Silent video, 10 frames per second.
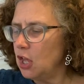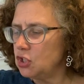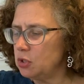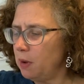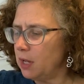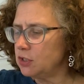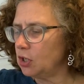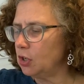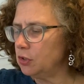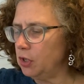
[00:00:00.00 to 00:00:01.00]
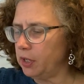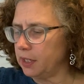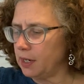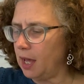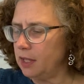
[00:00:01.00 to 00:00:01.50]
She ran to her nook
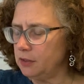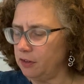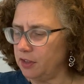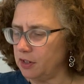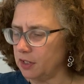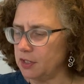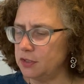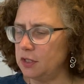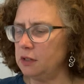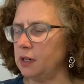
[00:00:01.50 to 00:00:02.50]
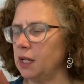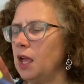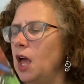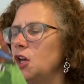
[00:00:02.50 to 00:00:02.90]
and huddled there, considering.